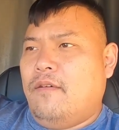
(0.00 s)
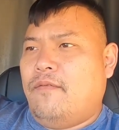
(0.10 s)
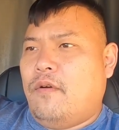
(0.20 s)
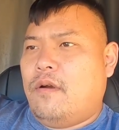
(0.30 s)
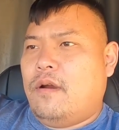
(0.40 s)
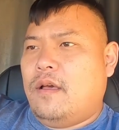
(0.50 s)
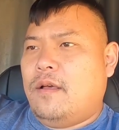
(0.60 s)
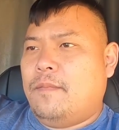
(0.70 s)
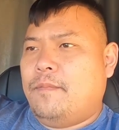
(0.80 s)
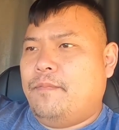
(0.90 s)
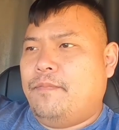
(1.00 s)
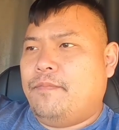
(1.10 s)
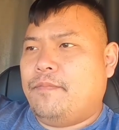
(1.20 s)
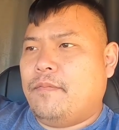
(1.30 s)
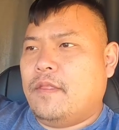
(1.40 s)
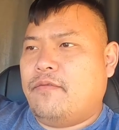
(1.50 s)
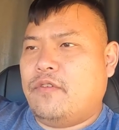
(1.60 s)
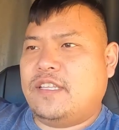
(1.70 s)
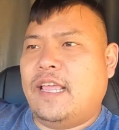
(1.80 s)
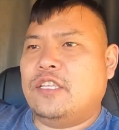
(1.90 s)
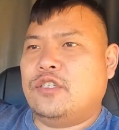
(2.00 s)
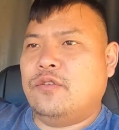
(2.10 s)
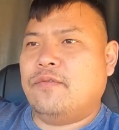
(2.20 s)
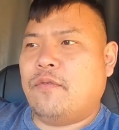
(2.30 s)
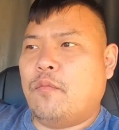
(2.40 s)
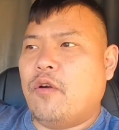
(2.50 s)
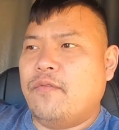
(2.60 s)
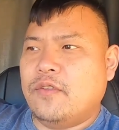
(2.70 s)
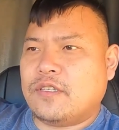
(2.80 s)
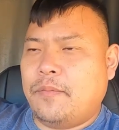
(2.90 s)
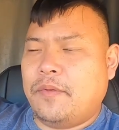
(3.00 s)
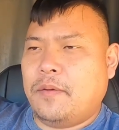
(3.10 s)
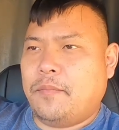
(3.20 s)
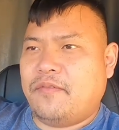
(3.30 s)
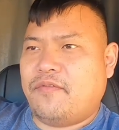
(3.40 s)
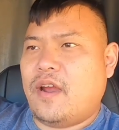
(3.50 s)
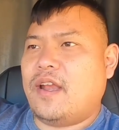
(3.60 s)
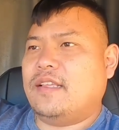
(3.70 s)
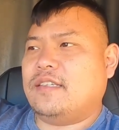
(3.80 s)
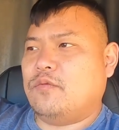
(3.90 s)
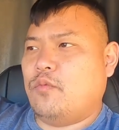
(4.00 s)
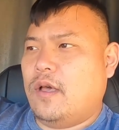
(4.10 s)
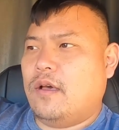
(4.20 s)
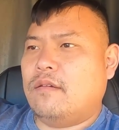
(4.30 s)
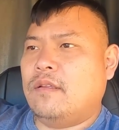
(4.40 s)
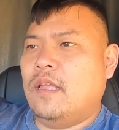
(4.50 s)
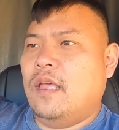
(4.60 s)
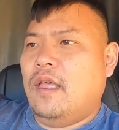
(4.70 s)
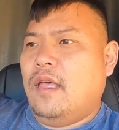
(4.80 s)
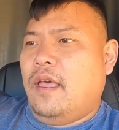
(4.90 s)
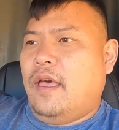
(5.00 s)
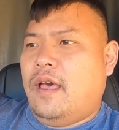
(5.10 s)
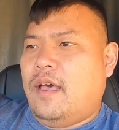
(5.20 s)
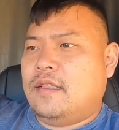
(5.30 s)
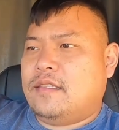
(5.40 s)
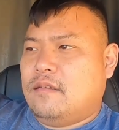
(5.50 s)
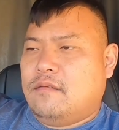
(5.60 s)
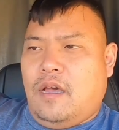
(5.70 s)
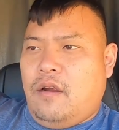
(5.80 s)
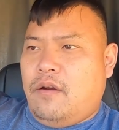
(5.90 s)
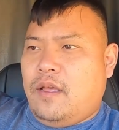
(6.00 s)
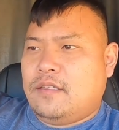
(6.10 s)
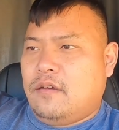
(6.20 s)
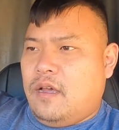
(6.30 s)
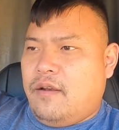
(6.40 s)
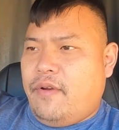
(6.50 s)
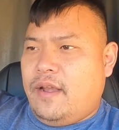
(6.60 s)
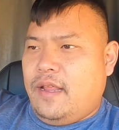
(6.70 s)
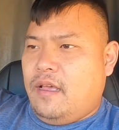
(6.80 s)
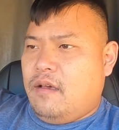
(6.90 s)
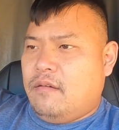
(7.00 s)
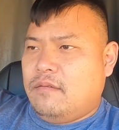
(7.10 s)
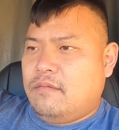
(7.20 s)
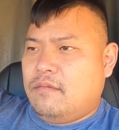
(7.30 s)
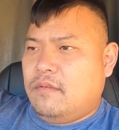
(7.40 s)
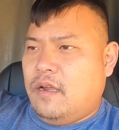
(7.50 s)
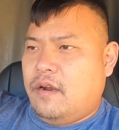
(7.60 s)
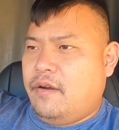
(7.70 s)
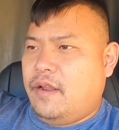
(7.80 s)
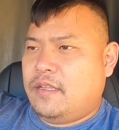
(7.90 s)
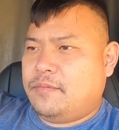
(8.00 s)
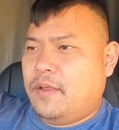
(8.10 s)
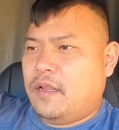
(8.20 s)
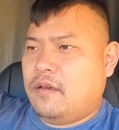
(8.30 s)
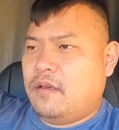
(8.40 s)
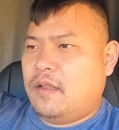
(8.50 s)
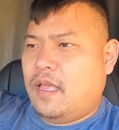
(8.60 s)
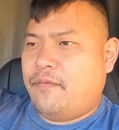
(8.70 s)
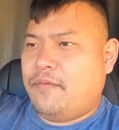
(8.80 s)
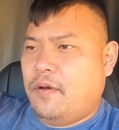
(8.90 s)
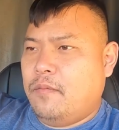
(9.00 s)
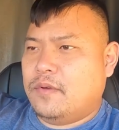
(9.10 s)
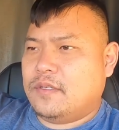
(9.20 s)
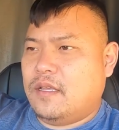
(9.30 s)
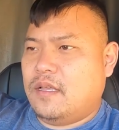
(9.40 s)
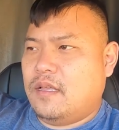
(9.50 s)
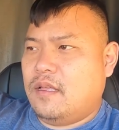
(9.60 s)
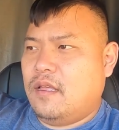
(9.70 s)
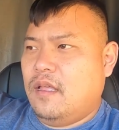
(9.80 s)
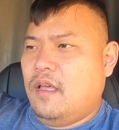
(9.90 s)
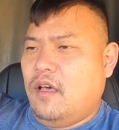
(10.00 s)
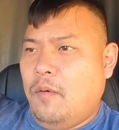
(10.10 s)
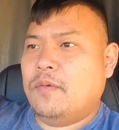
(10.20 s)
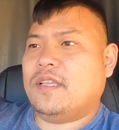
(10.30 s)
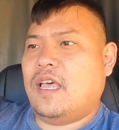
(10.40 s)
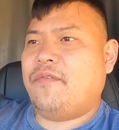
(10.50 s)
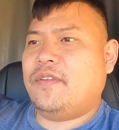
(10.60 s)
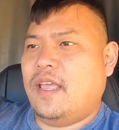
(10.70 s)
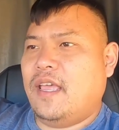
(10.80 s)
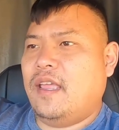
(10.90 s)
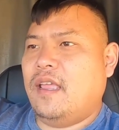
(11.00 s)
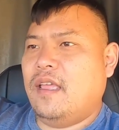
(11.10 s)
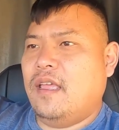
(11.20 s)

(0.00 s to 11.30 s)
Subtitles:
for staying tuned for more videos coming up on Fridays as well. It's all I have right now. I already spent a good almost a half a day.